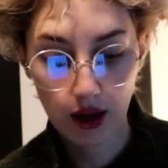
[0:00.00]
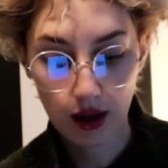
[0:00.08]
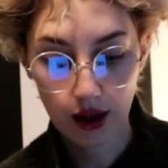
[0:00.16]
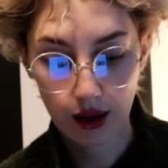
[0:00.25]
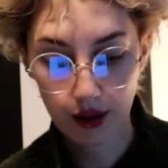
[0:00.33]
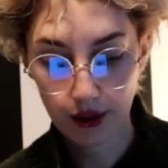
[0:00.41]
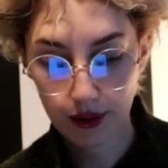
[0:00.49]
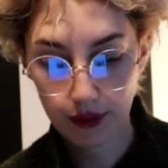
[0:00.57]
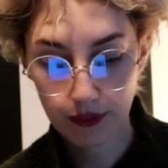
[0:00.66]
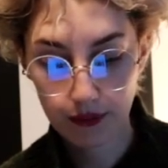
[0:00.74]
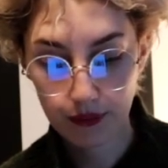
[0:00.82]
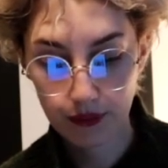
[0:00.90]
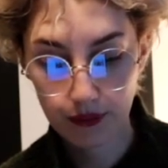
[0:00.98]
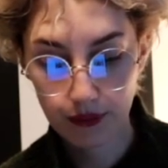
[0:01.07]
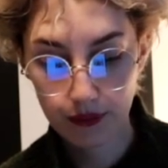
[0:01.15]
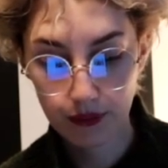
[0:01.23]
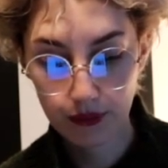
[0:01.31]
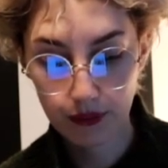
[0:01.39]

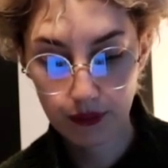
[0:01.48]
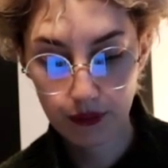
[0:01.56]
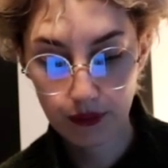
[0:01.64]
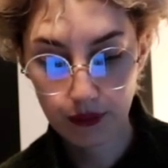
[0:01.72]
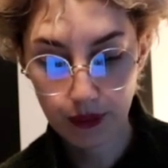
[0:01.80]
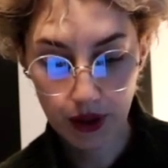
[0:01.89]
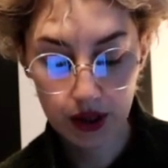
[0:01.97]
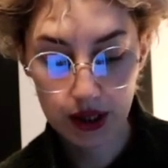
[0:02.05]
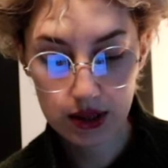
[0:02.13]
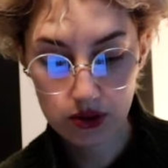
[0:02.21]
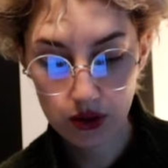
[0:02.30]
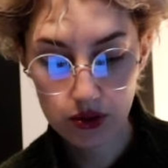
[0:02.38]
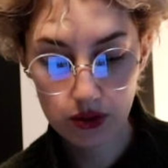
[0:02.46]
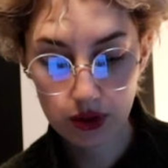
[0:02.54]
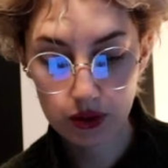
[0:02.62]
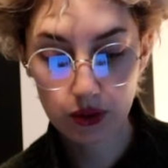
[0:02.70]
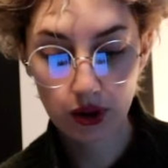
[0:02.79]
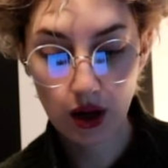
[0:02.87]
But it's also
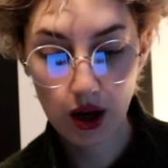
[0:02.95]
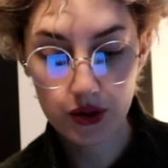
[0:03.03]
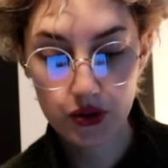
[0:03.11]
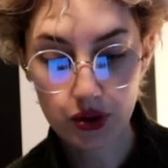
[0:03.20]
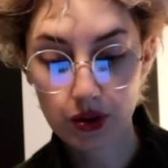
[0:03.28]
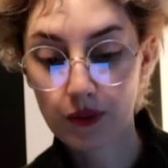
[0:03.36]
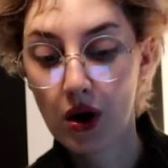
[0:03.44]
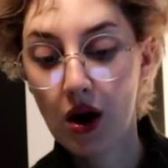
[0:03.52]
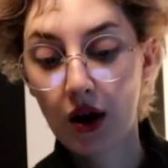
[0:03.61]
a cool costume.